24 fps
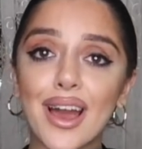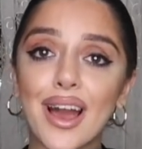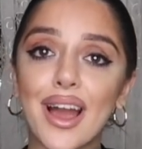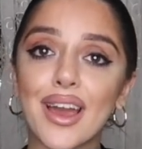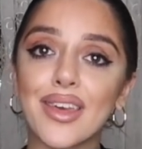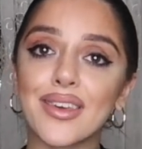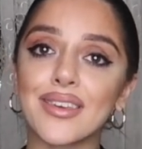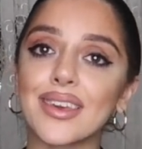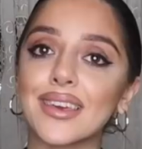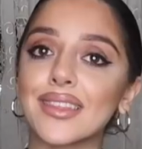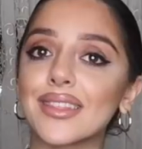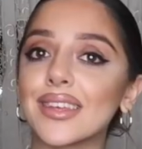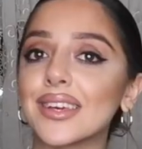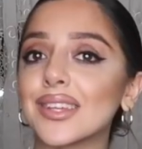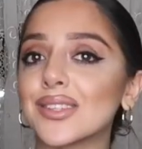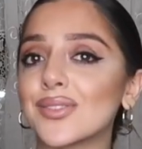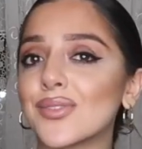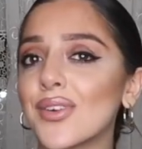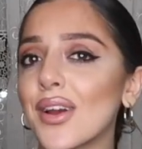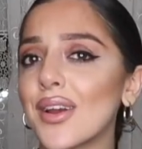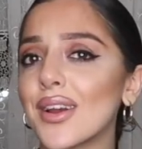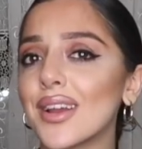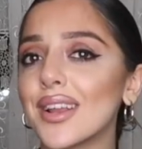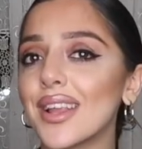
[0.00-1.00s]
I think that
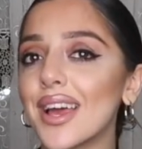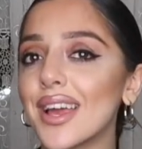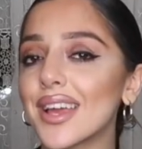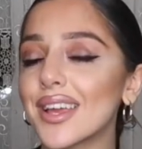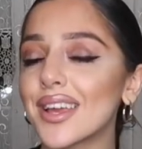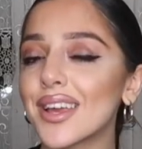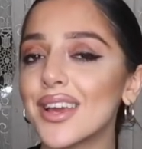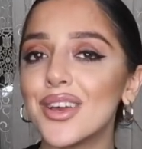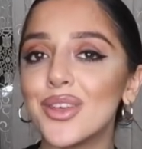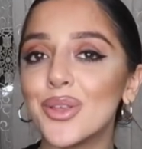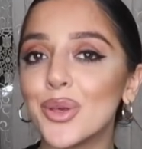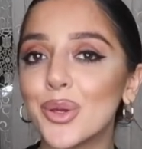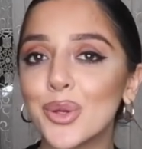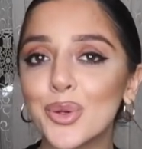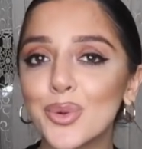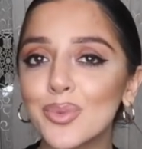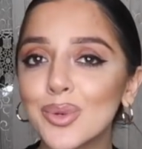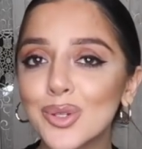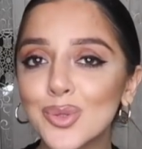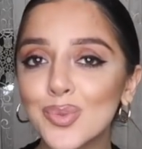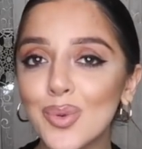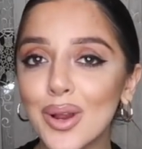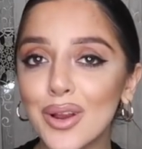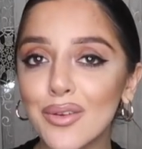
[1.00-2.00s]
it's very like, you can
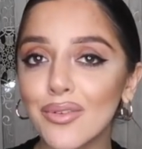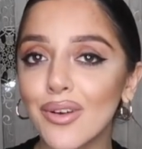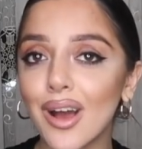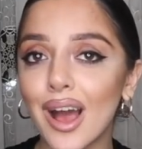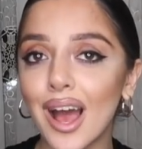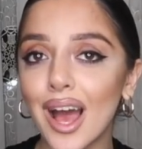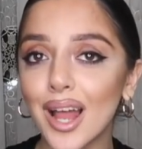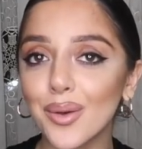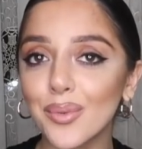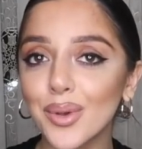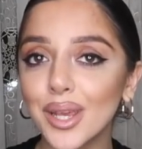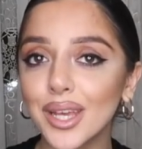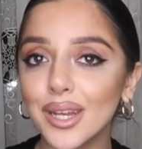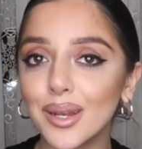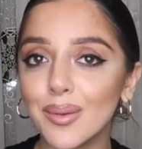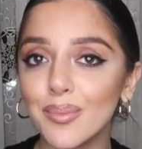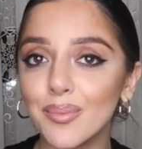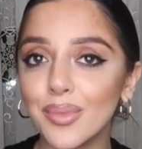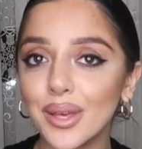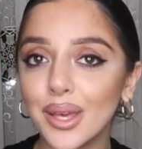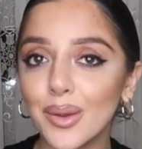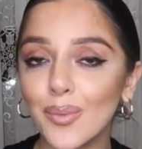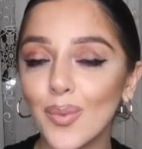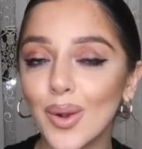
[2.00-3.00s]
almost wear it for Halloween
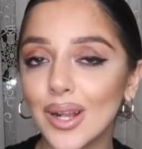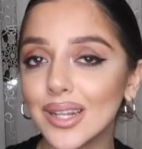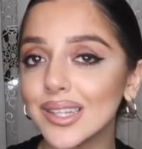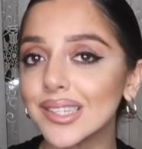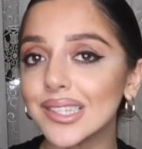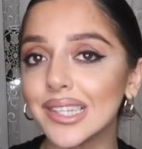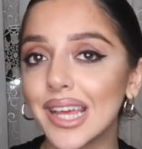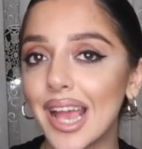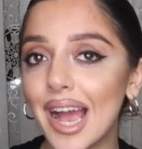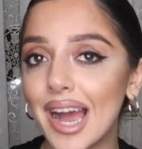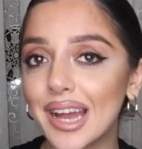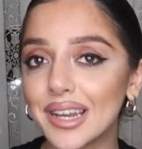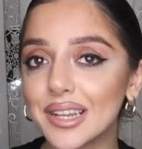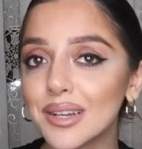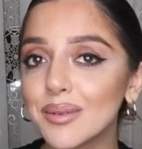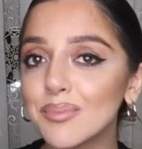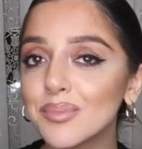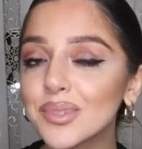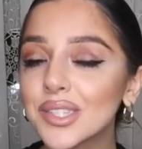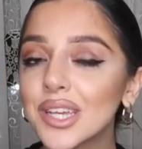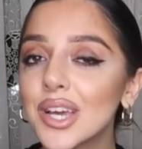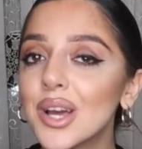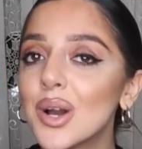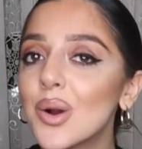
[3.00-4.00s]
and be Wednesday
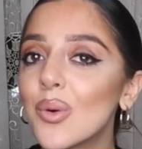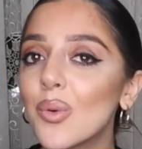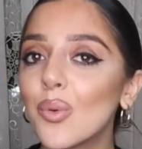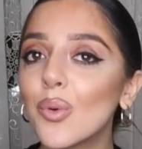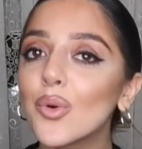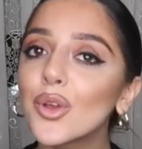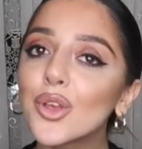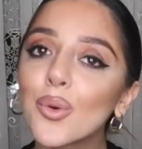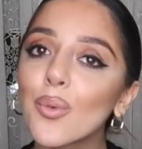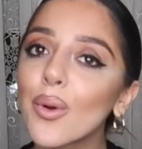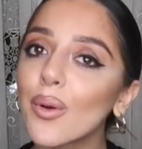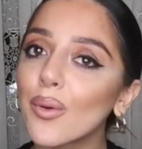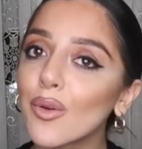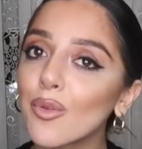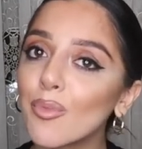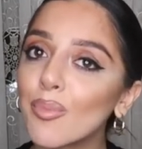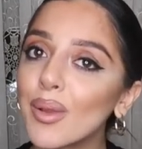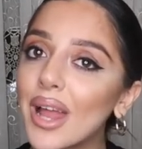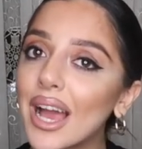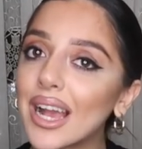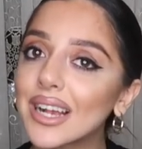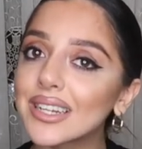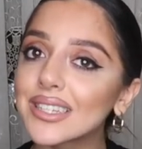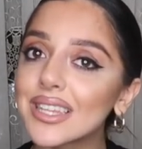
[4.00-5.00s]
Addams, or you can wear it
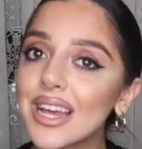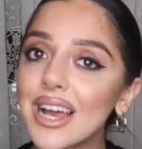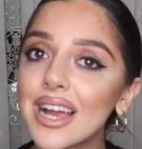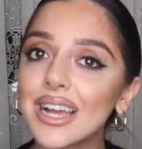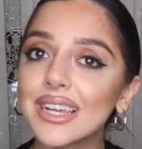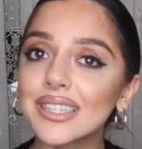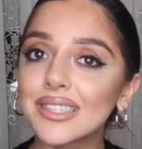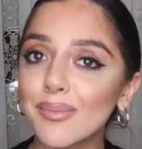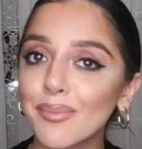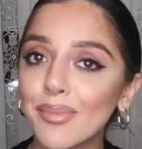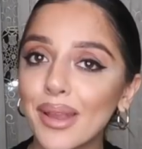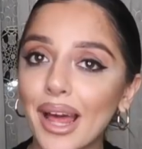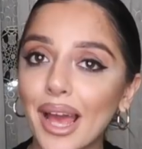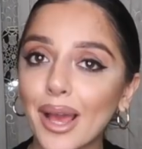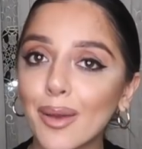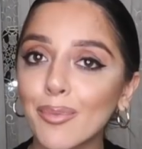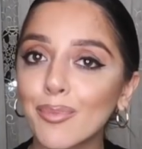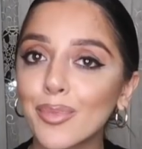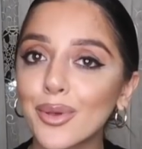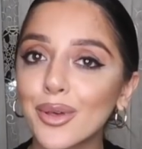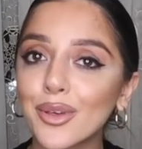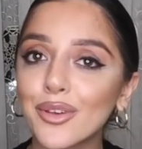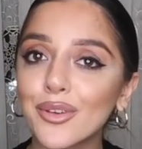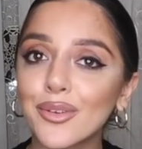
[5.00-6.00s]
with black tights and
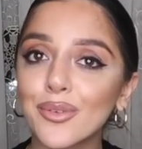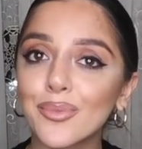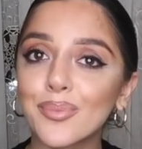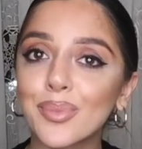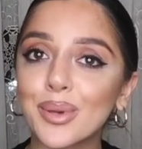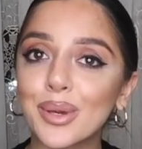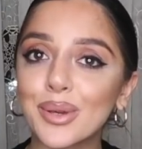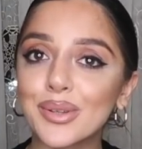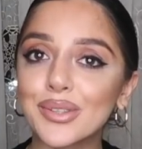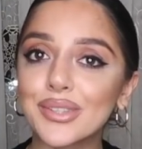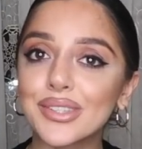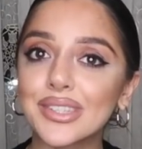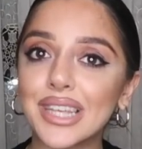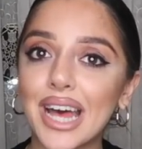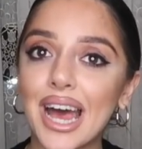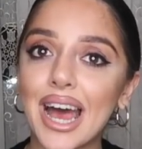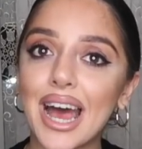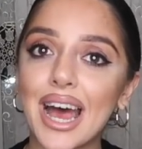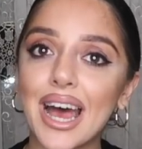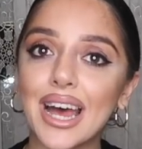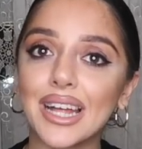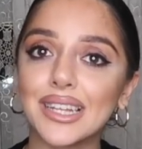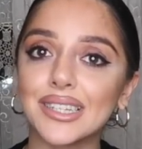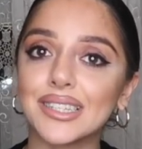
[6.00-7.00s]
black boot boots,
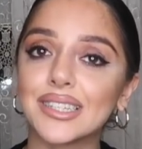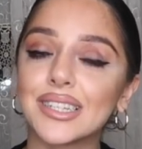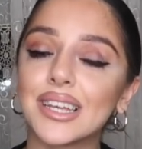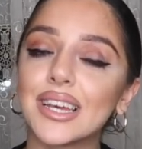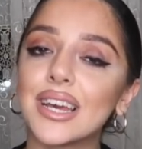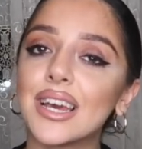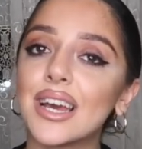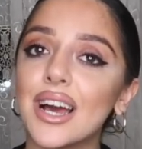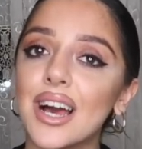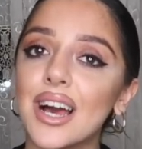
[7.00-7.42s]
and